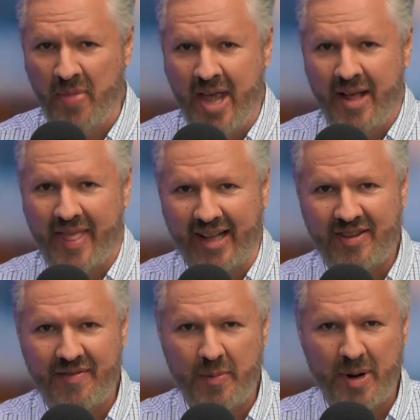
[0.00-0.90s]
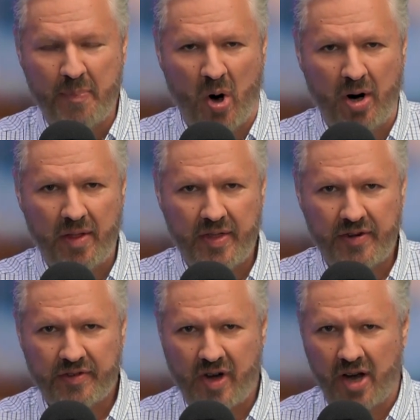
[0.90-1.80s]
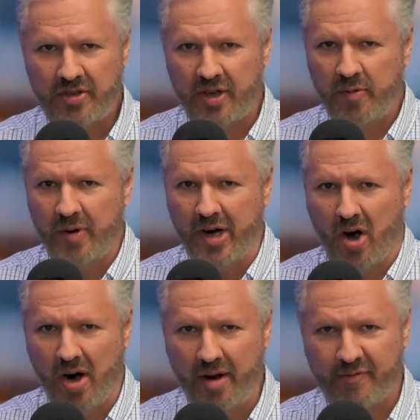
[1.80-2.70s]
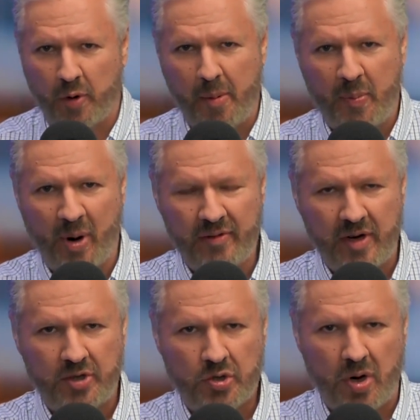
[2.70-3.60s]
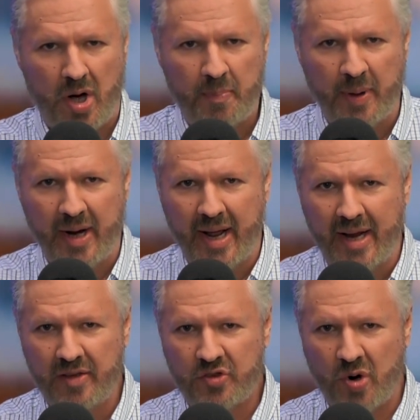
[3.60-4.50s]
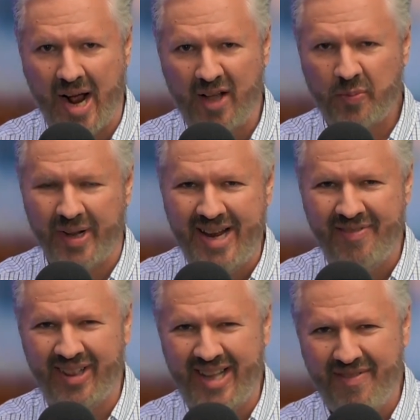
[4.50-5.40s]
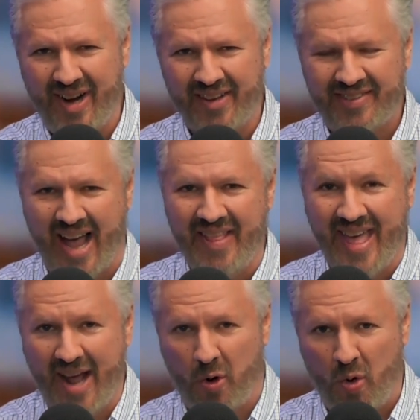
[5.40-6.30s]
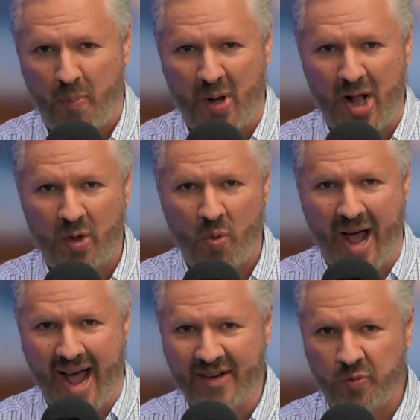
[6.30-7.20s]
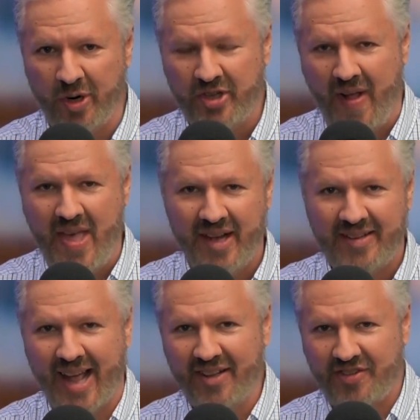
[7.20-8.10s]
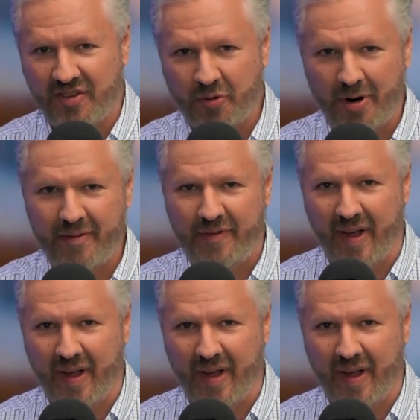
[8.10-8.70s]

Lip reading: That's even been part of the discussion regarding former President Trump and his trials, but even leaving aside that whole ball of wax, which tends to sort of